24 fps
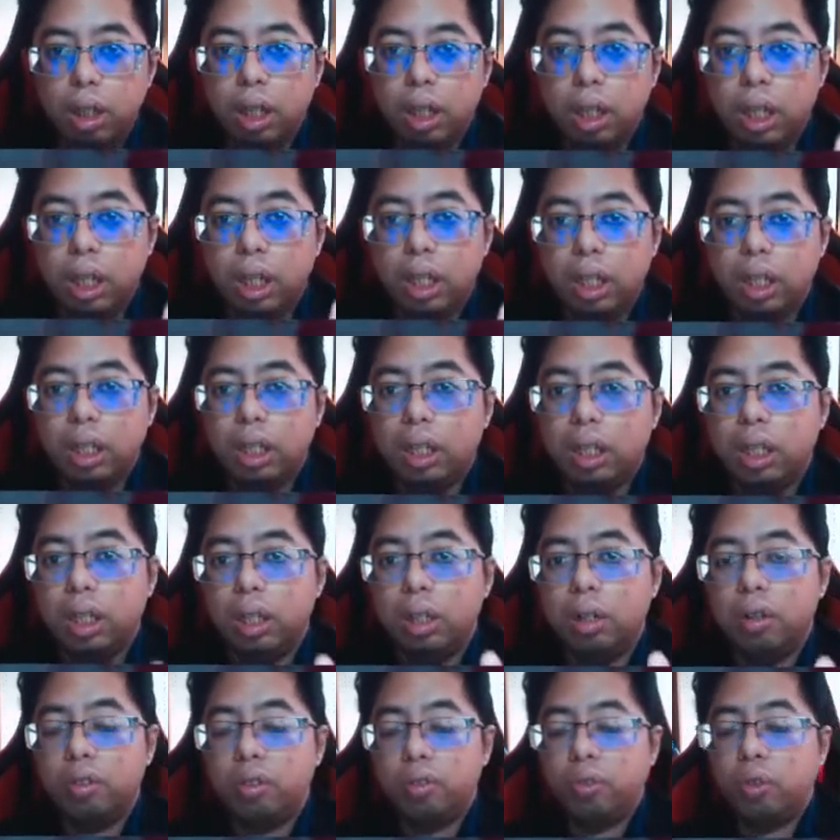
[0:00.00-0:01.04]
in
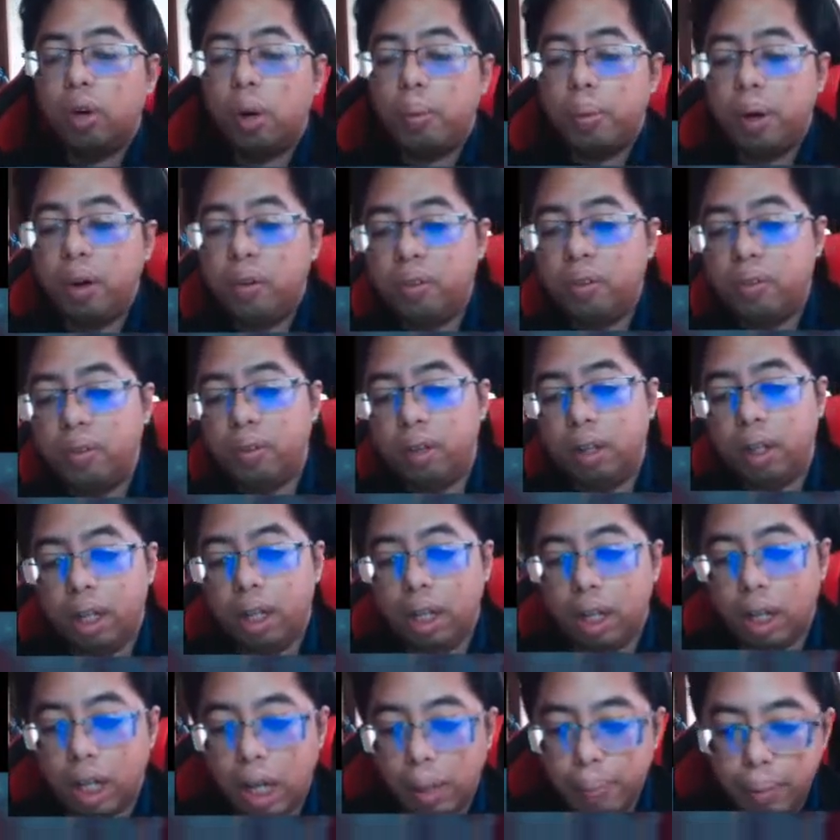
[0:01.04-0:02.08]
the form of
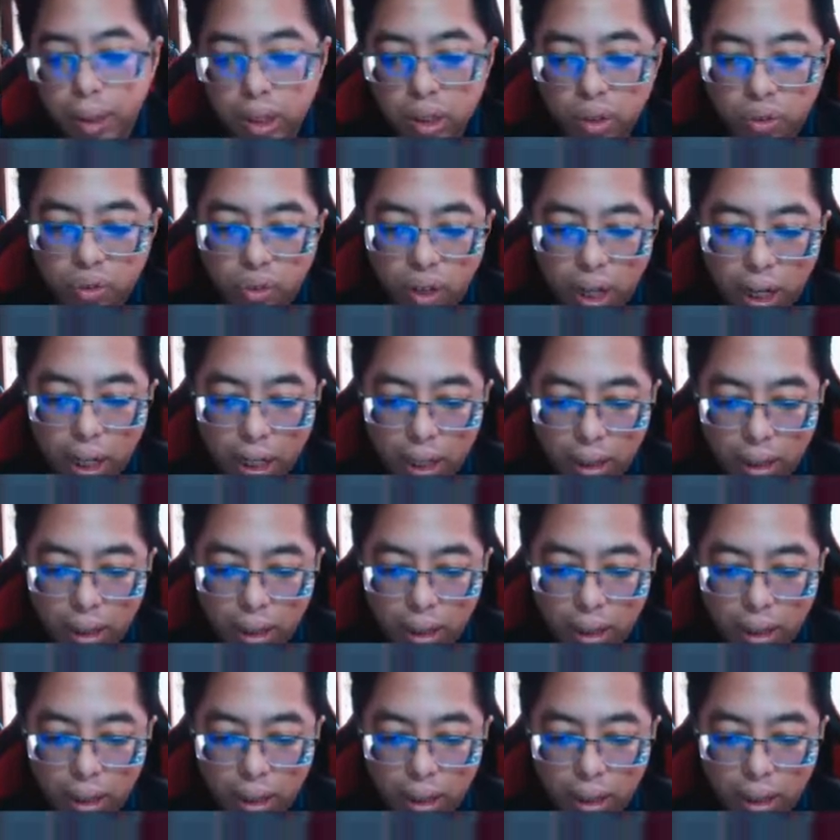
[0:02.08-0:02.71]
gametophyte.